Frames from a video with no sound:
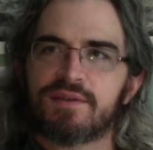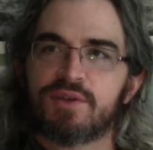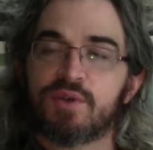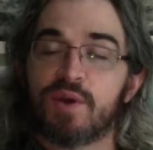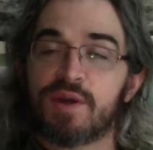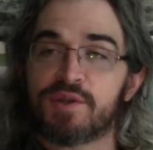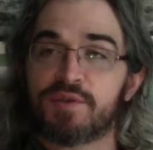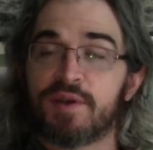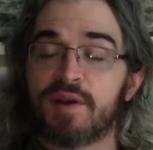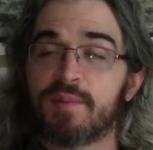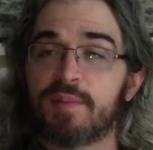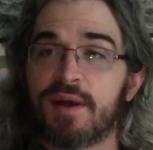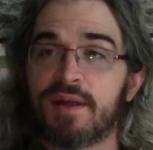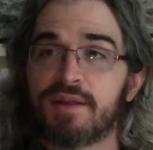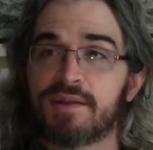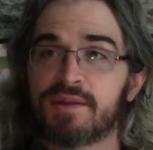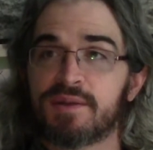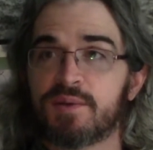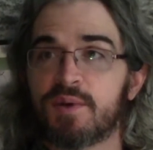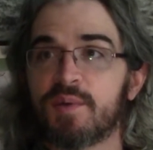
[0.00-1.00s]
drug policy, or
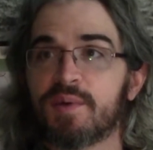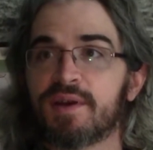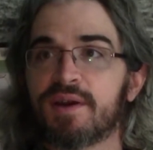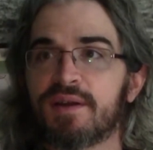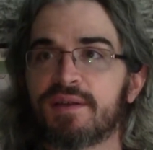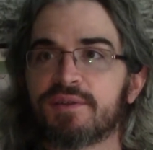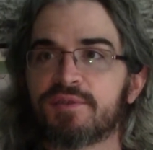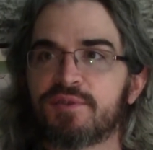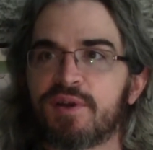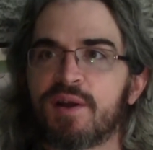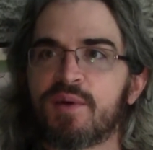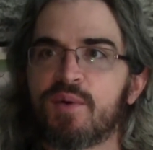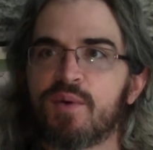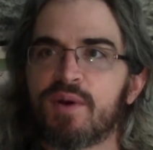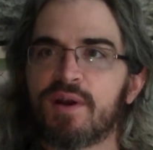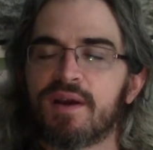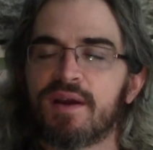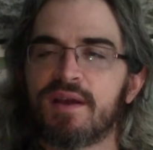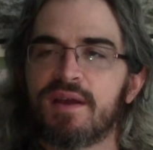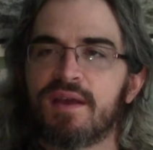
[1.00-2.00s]
what we call the drug war,
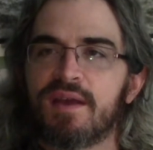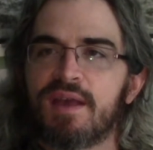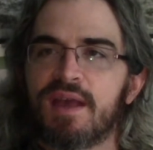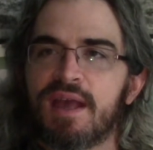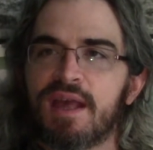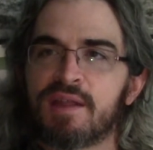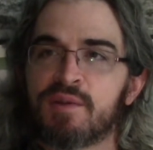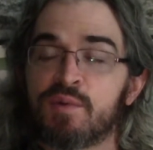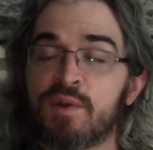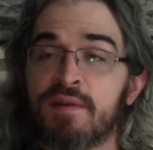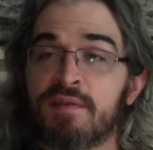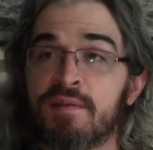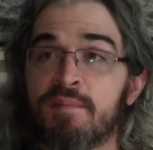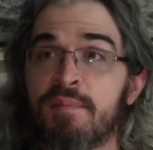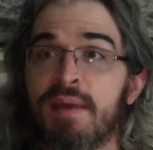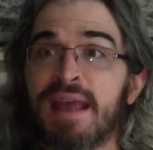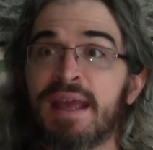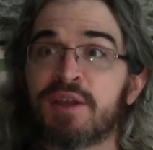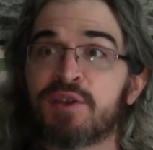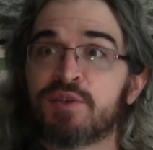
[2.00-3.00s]
is one of the
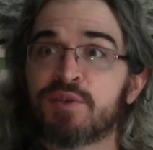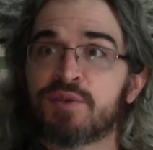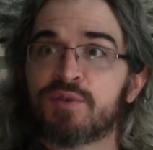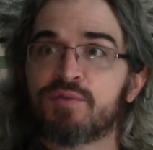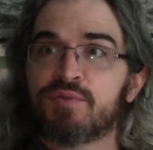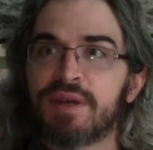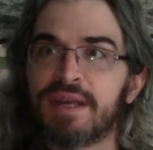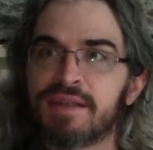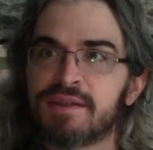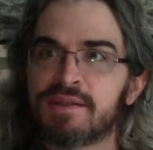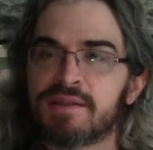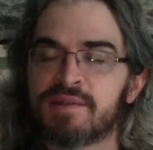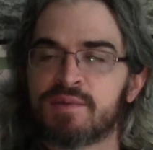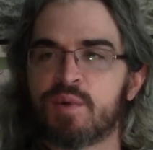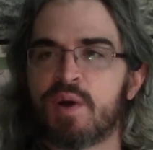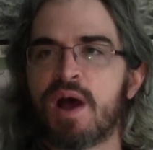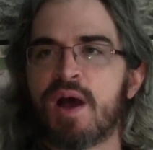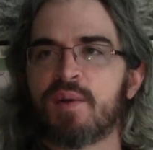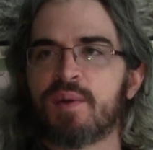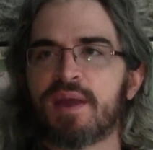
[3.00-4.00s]
major reasons why
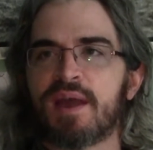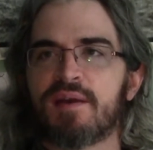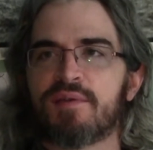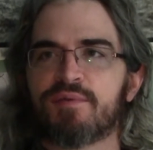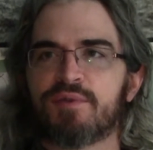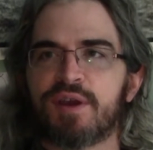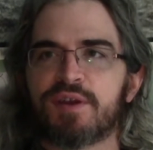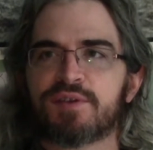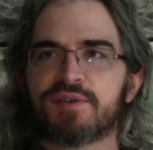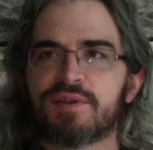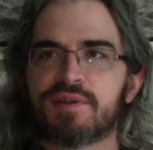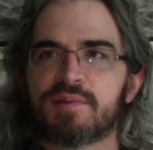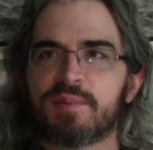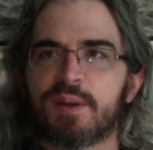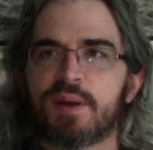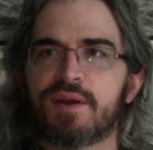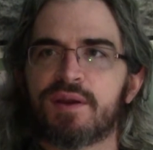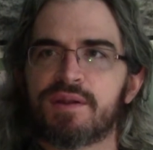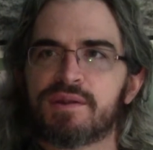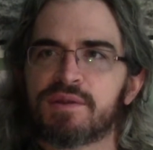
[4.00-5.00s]
we have racial
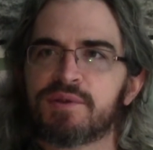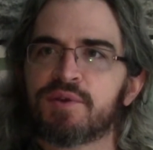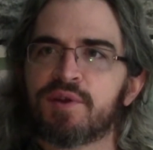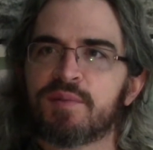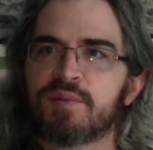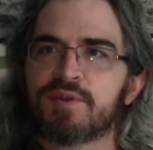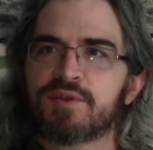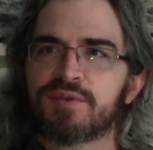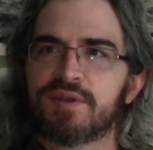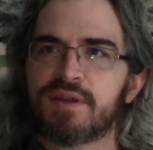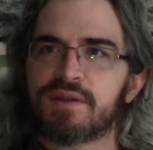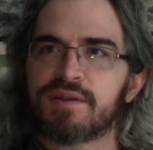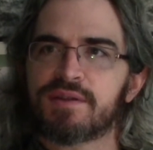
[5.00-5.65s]
disparities in criminal justice.